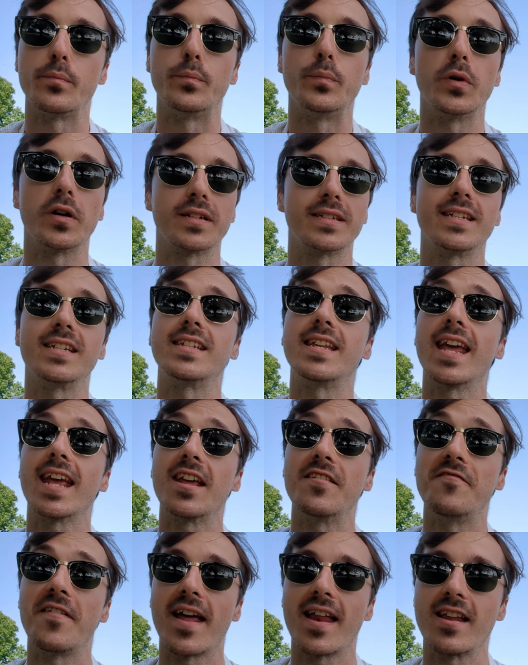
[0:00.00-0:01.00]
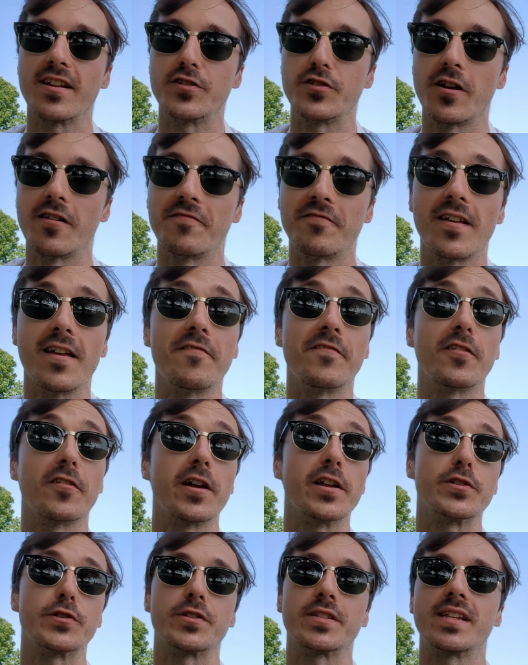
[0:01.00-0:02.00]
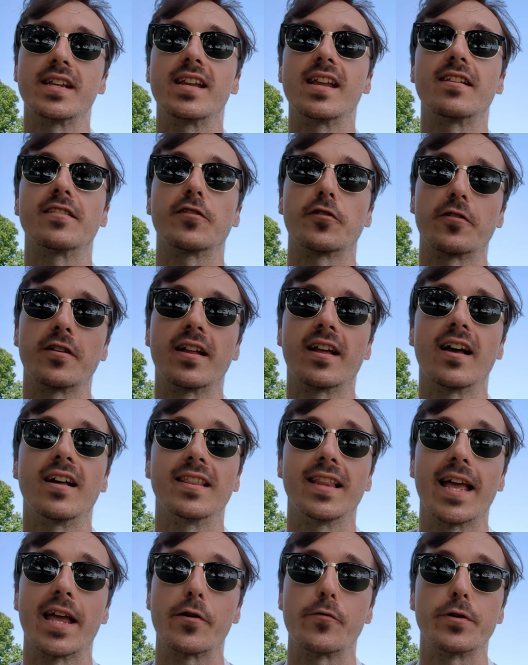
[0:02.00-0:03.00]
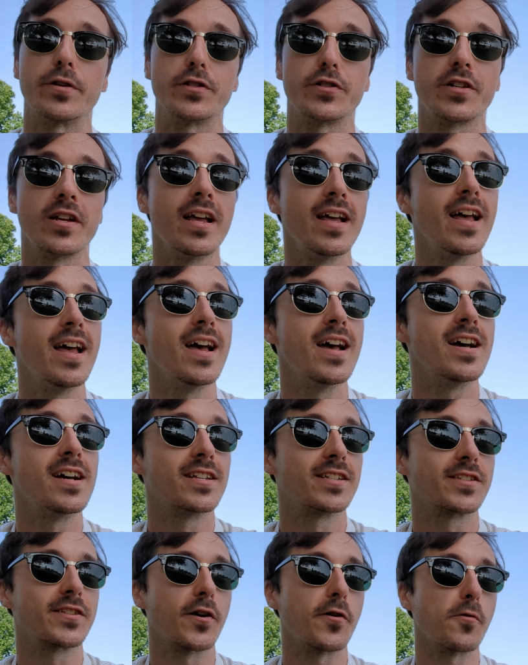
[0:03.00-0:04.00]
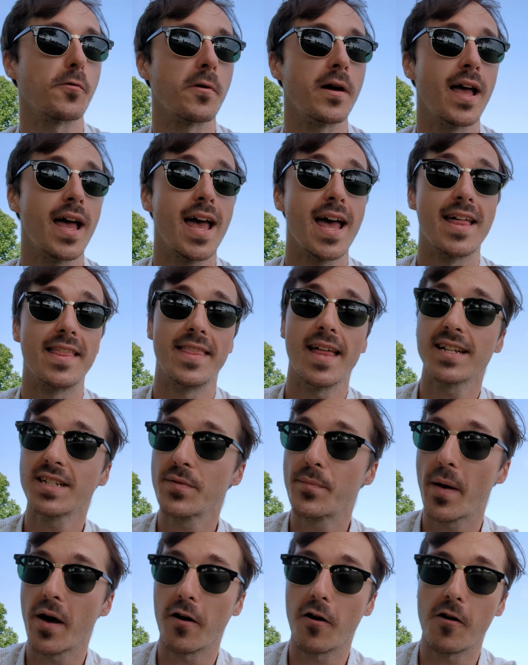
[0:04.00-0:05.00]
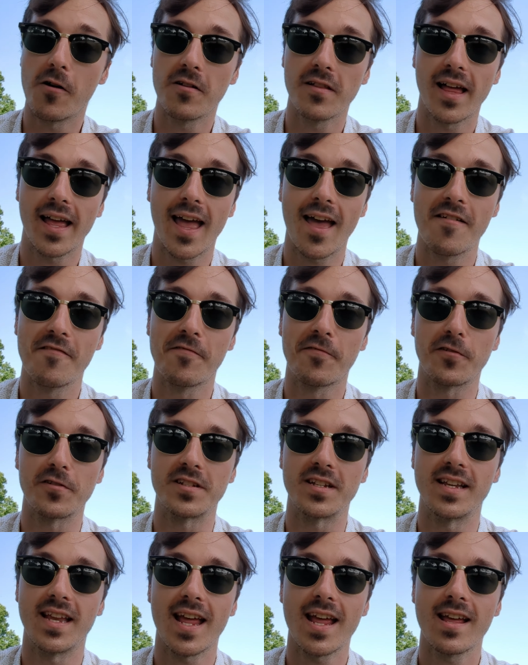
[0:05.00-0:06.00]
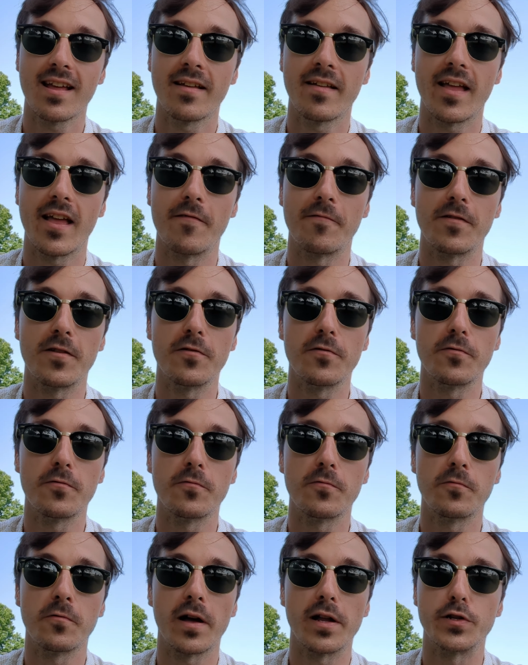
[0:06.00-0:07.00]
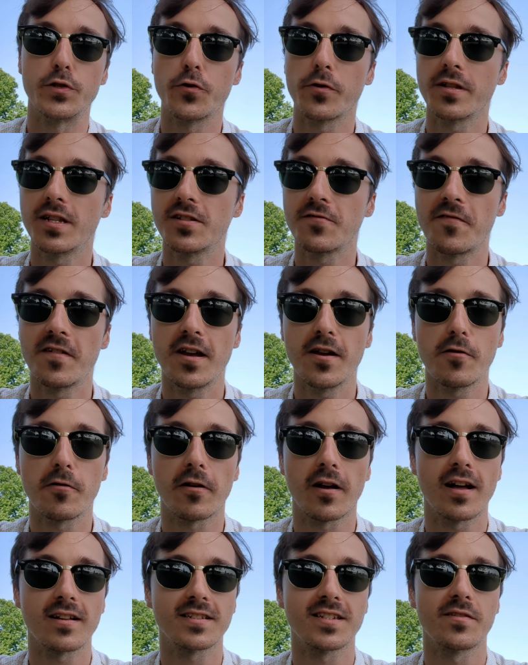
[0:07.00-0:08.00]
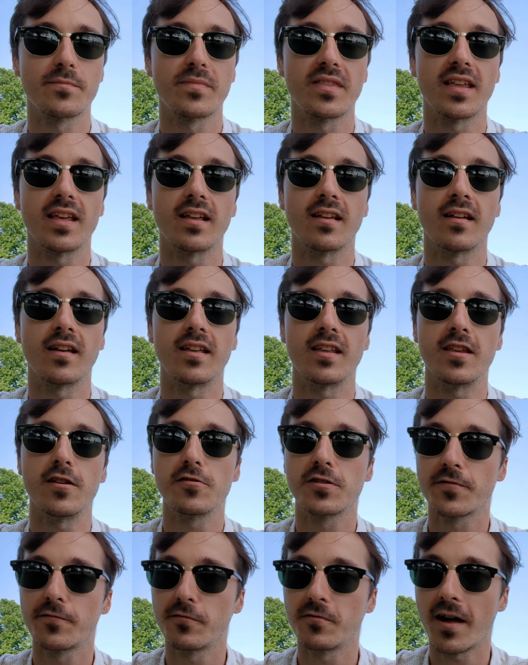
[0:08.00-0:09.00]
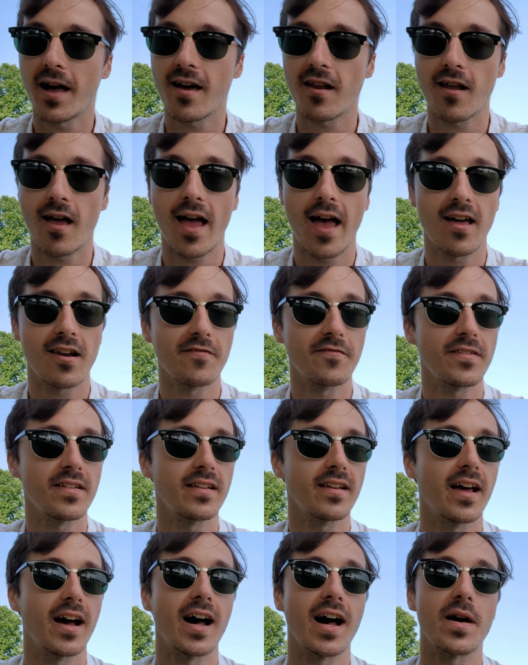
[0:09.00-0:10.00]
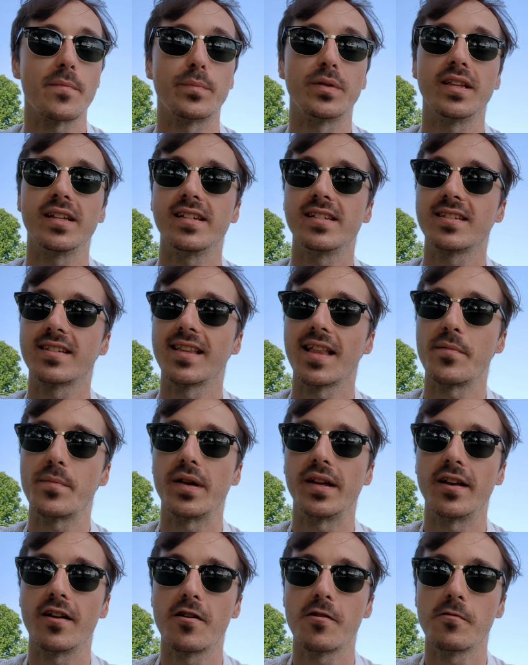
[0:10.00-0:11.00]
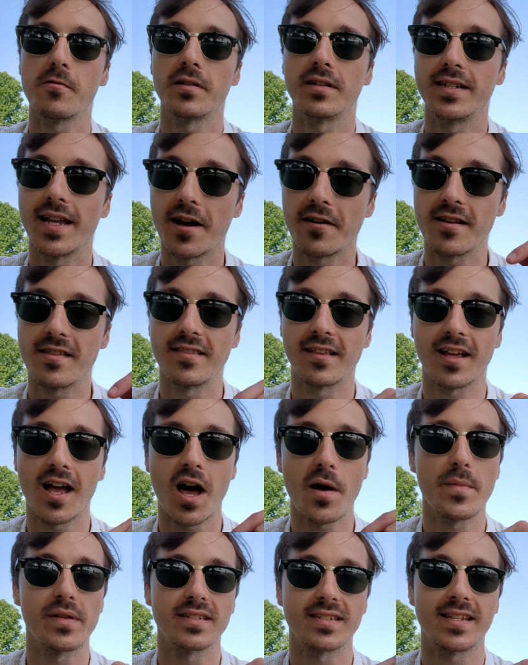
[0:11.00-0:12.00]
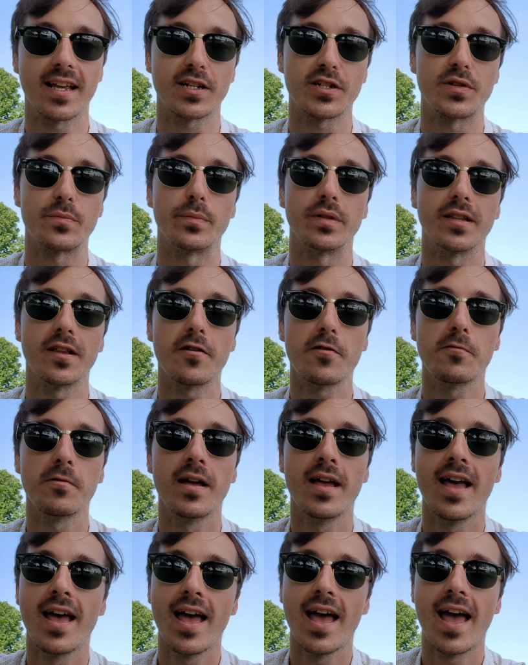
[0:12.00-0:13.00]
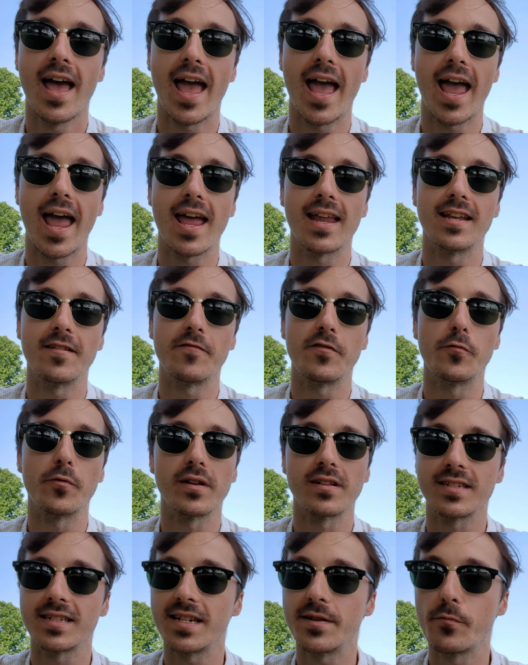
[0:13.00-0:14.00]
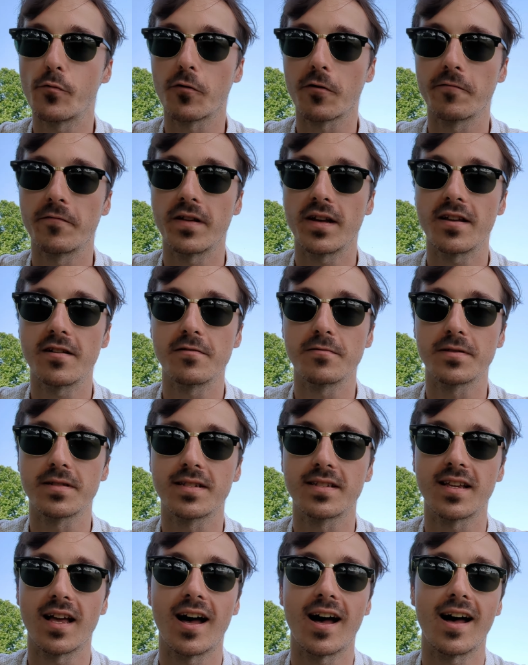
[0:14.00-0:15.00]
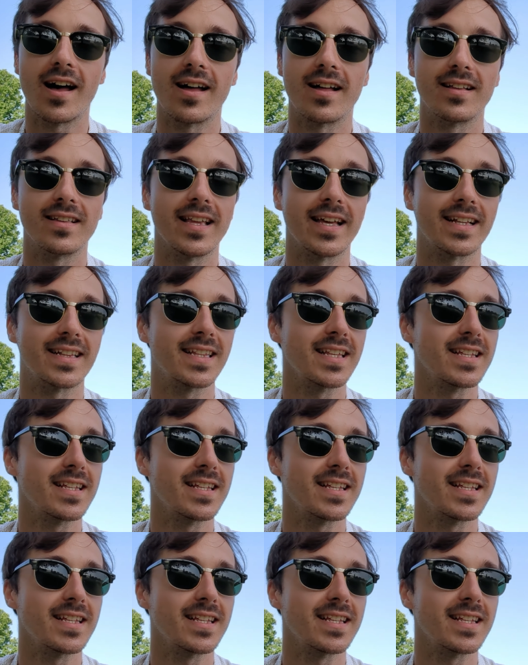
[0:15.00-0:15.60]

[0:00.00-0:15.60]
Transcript: book to take advantage of if you're interested in learning a language. So that's about all I have for today. If you enjoyed this video or got something useful out of it, please let me know down in the comments section below. And if you want to see more videos like